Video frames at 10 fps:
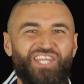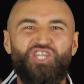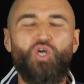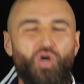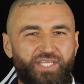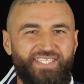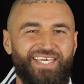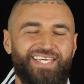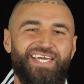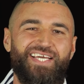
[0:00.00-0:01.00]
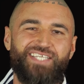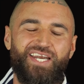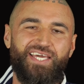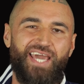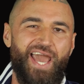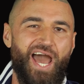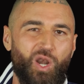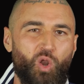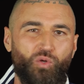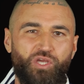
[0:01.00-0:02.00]
30 years, I don't care how
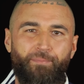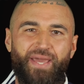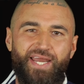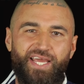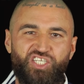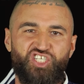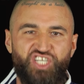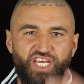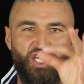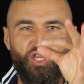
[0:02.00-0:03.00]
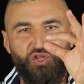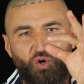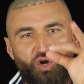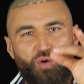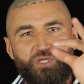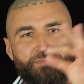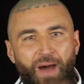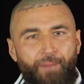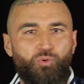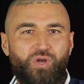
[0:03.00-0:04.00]
long you've been eating shit, you thought it was
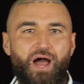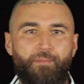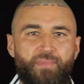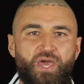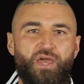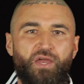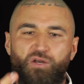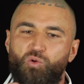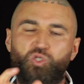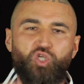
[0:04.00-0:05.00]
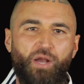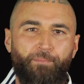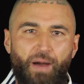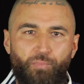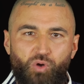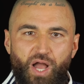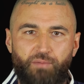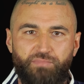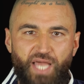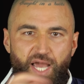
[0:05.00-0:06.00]
bubble gum, looks like bubble
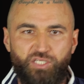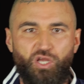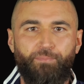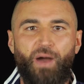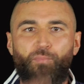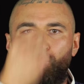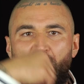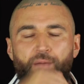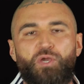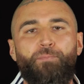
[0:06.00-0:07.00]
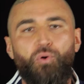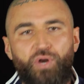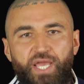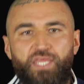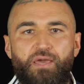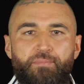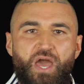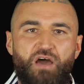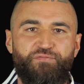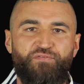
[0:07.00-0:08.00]
gum, tastes like bubble gum, you put it in your
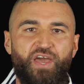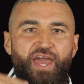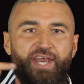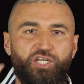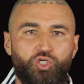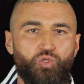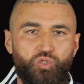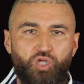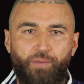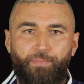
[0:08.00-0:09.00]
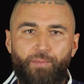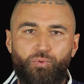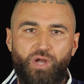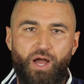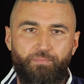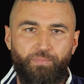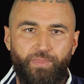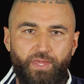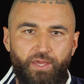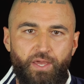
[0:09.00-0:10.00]
mouth and it chews like bubble gum.
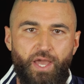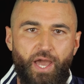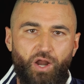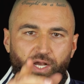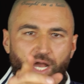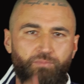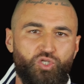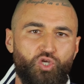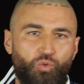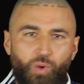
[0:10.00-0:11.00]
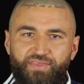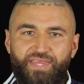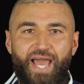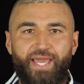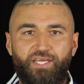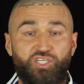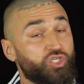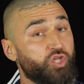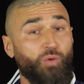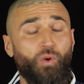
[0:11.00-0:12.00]
And I come to you one day,
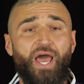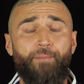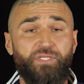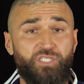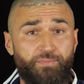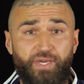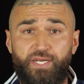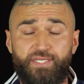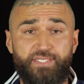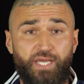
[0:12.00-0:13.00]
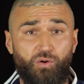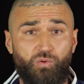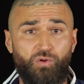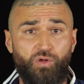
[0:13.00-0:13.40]
just like what happened to me in the cell,